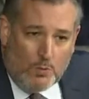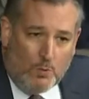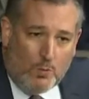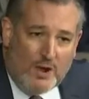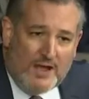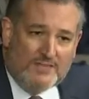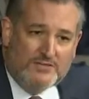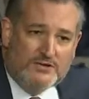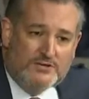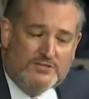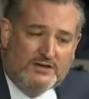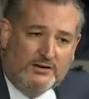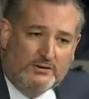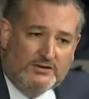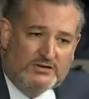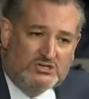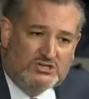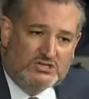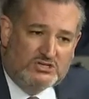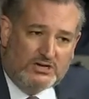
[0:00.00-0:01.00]
whether
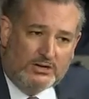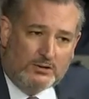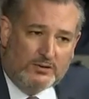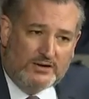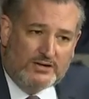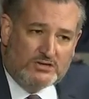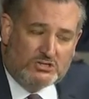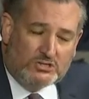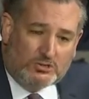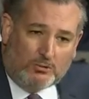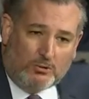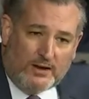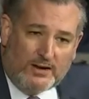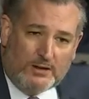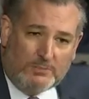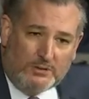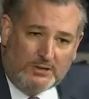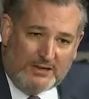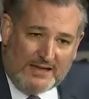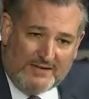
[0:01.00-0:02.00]
there is serious,
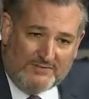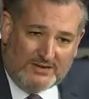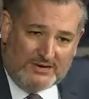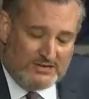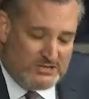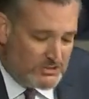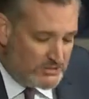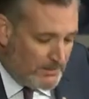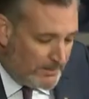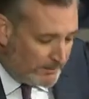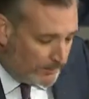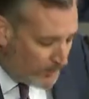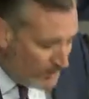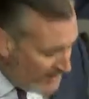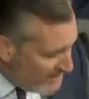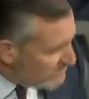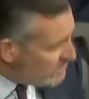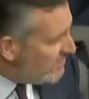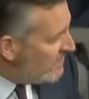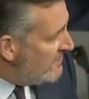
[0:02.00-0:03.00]
credible evidence that the
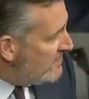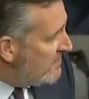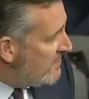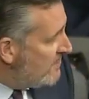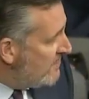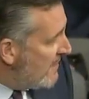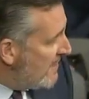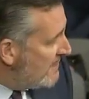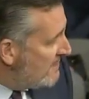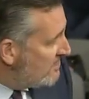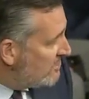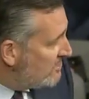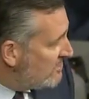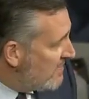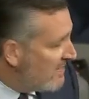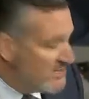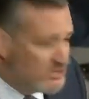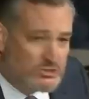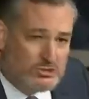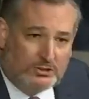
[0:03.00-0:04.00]
President of the United
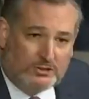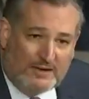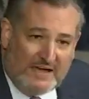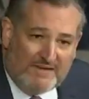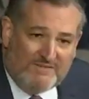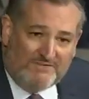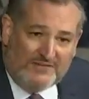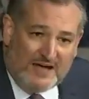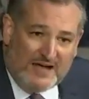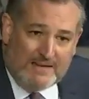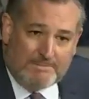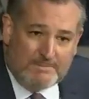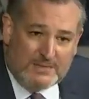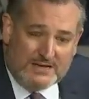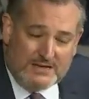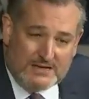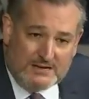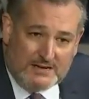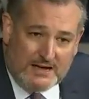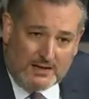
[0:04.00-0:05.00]
States took a $5
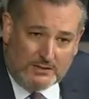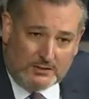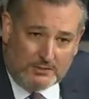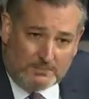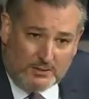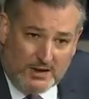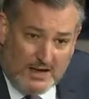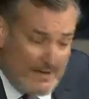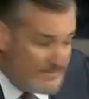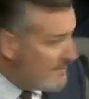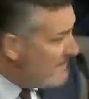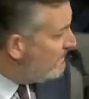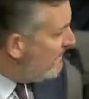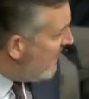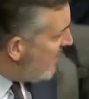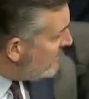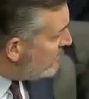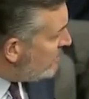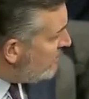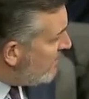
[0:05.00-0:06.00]
million bribe. And
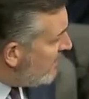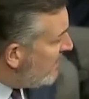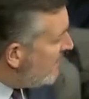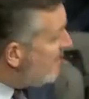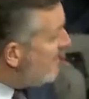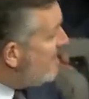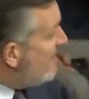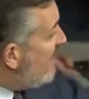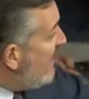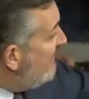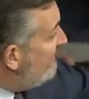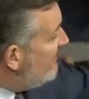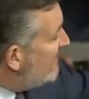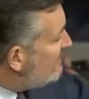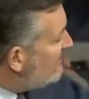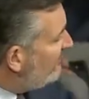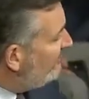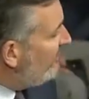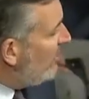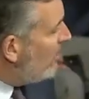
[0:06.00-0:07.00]
by the way, if
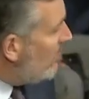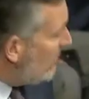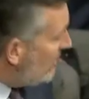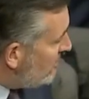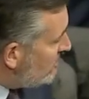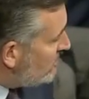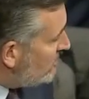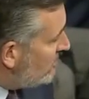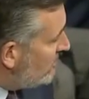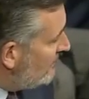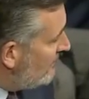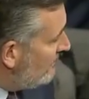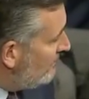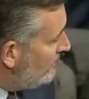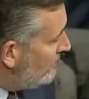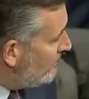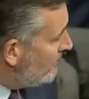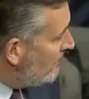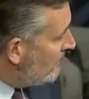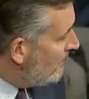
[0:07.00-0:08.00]
it's false,
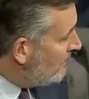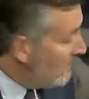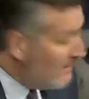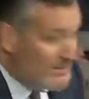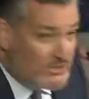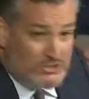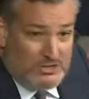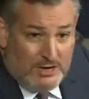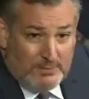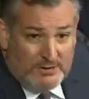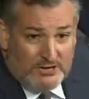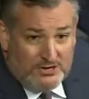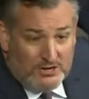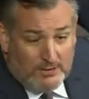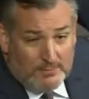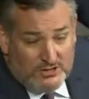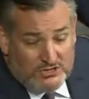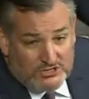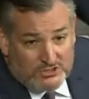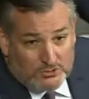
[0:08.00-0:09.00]
Chairman
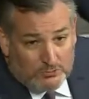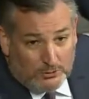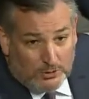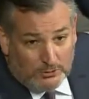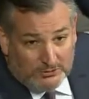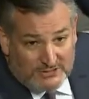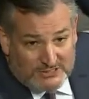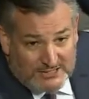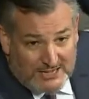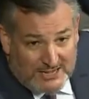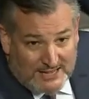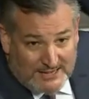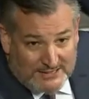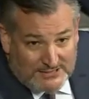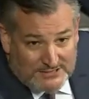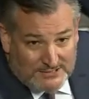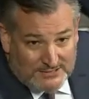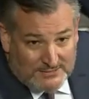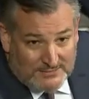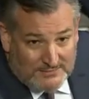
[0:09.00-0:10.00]
Durbin just rolled his
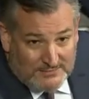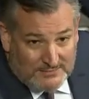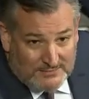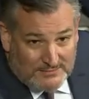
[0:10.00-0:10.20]
eyes.